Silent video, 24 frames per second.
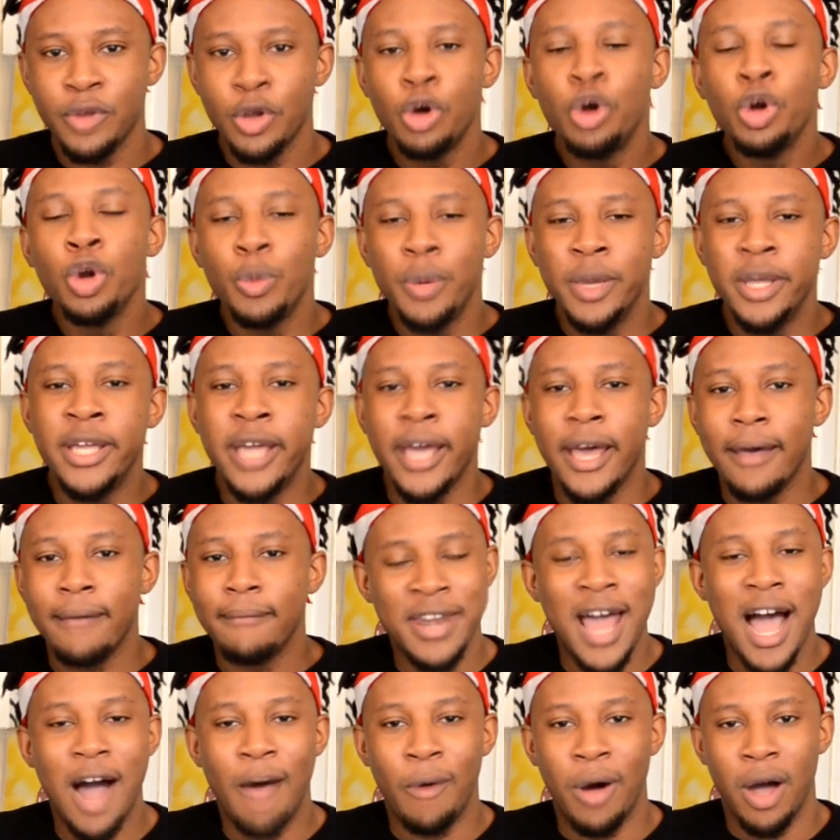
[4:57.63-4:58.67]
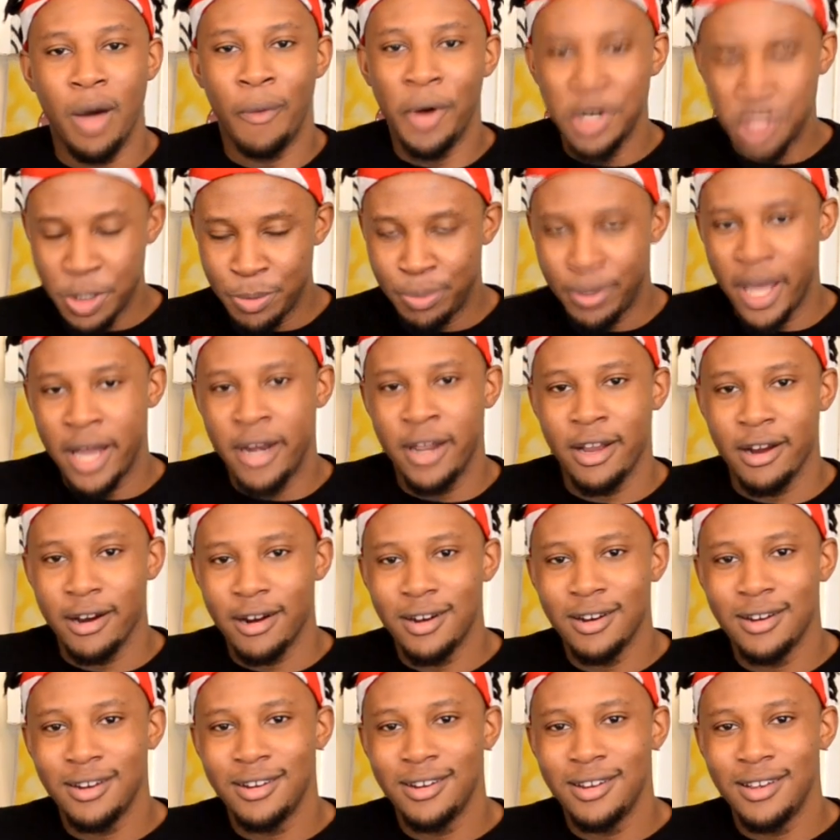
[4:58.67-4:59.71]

Who do we get? Now what? What's your plan here?